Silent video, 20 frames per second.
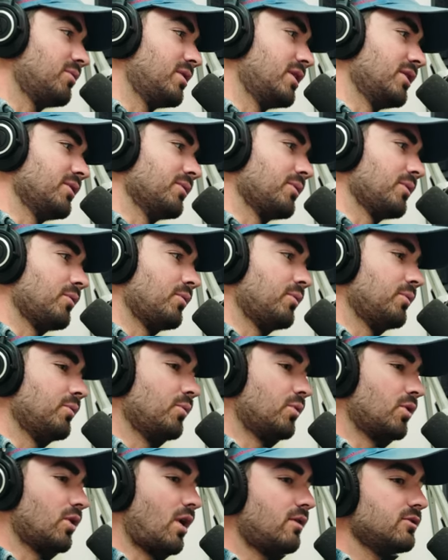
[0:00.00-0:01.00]
well,
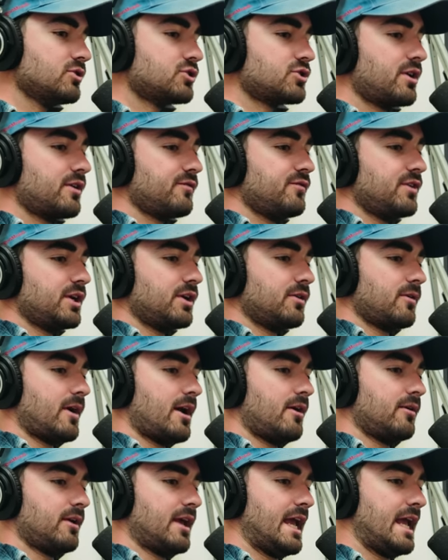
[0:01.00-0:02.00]
we're always trying to figure
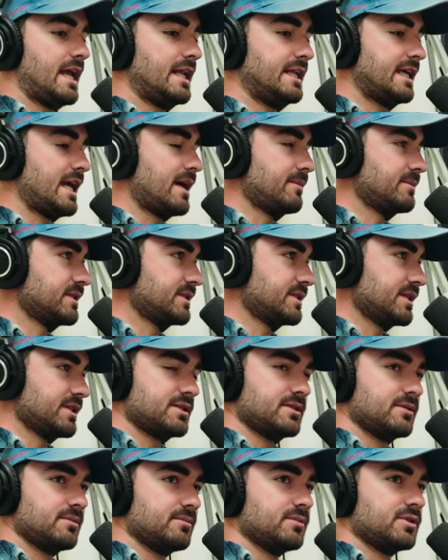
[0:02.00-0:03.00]
out a handicapping
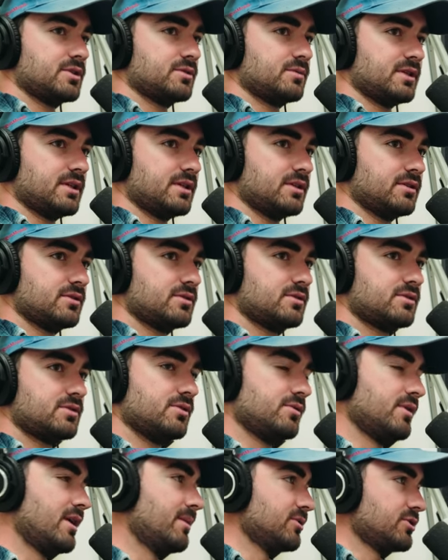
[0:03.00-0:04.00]
system between
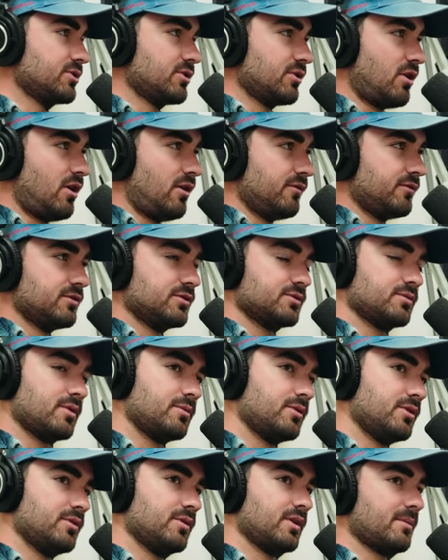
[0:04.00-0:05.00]
two amateur golfers when
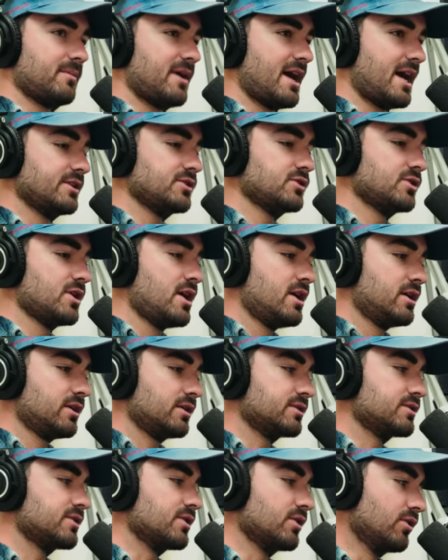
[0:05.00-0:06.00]
we're doing a match
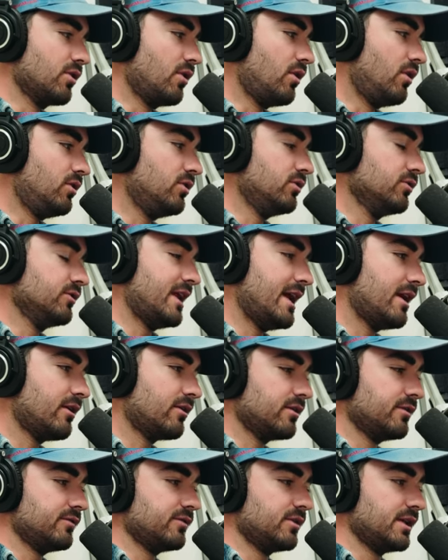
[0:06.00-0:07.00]
because the goal
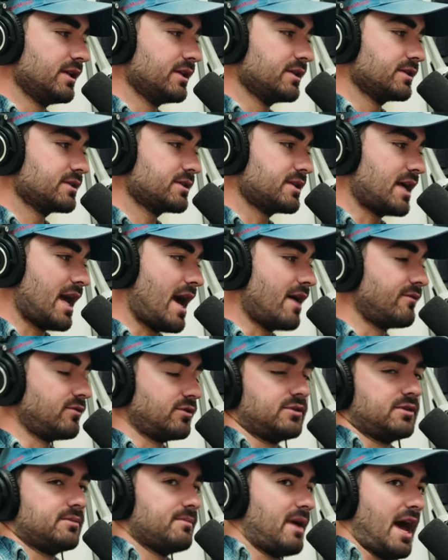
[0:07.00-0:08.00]
narratively is to have a
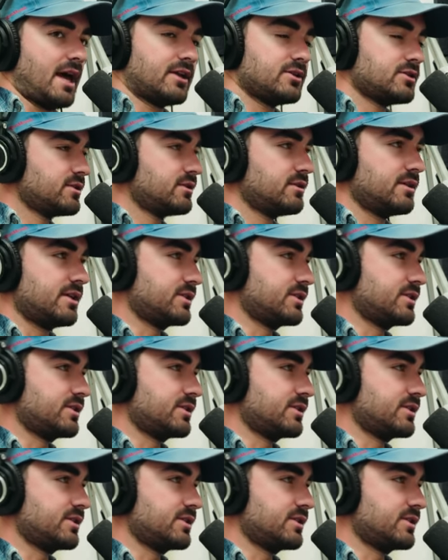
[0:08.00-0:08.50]
good match.